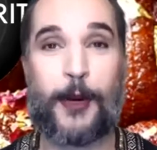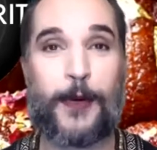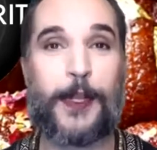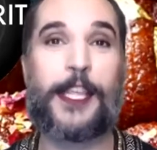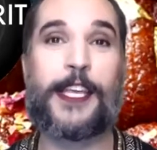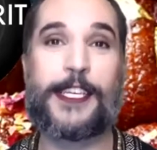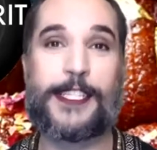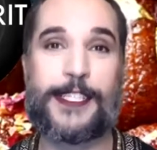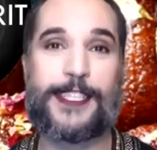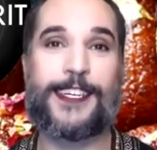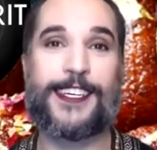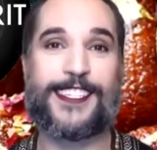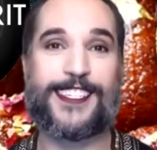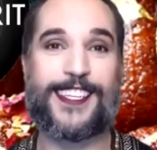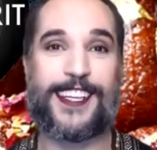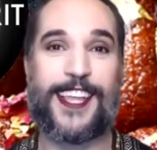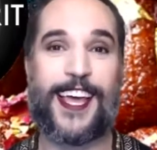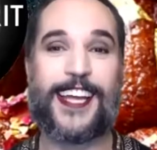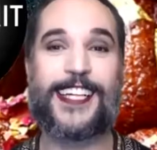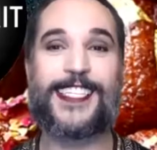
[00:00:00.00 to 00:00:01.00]
releases,
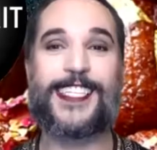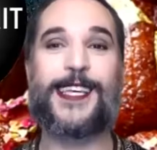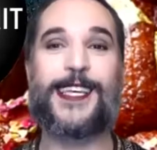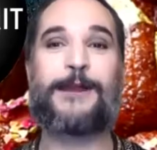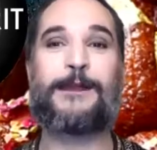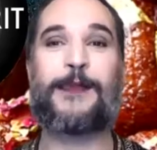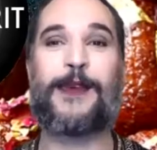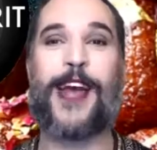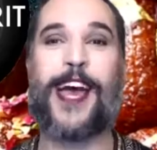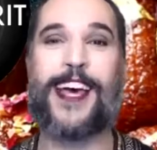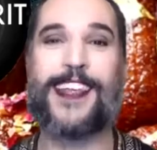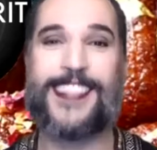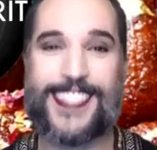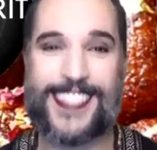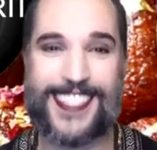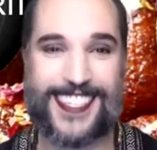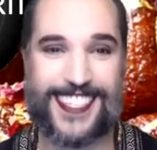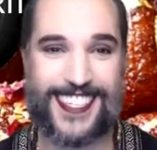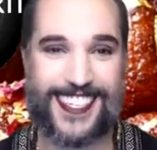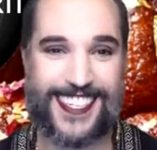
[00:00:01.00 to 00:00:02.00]
a lot of deep
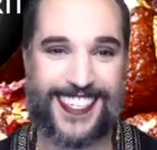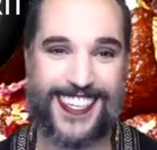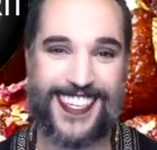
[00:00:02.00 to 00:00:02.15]
breaths,